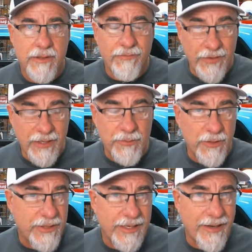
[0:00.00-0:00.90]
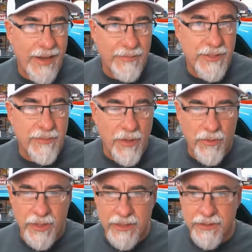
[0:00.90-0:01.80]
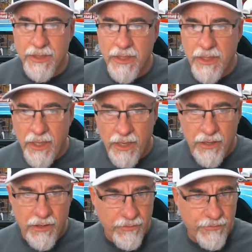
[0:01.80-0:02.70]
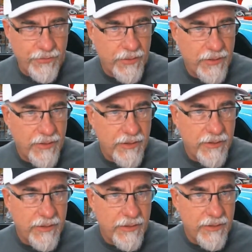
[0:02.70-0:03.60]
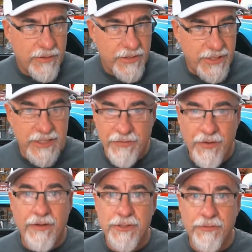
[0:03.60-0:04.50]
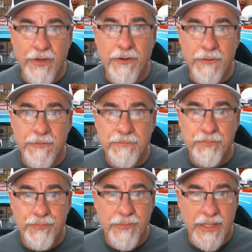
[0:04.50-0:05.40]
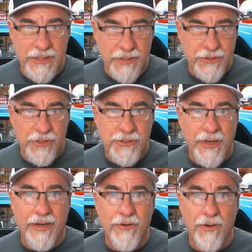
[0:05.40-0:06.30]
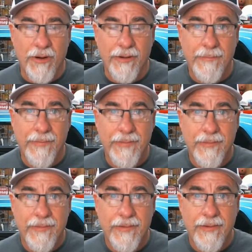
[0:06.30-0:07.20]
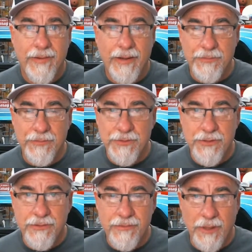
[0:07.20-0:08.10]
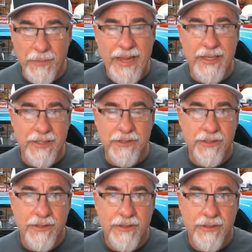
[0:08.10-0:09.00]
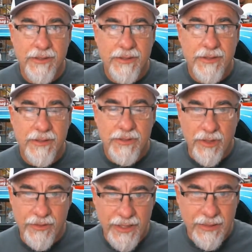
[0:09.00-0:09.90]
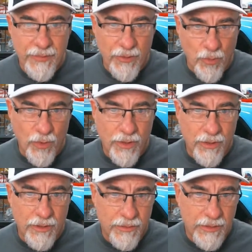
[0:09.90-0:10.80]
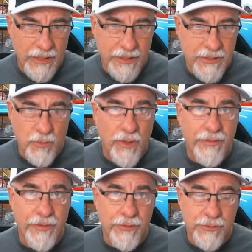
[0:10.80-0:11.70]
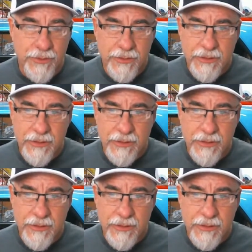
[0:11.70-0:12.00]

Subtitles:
available. I think they're AMT model kits of 65 Chevelle that is a dirt track car. I was amazed. So I think I'm going to order at least one of those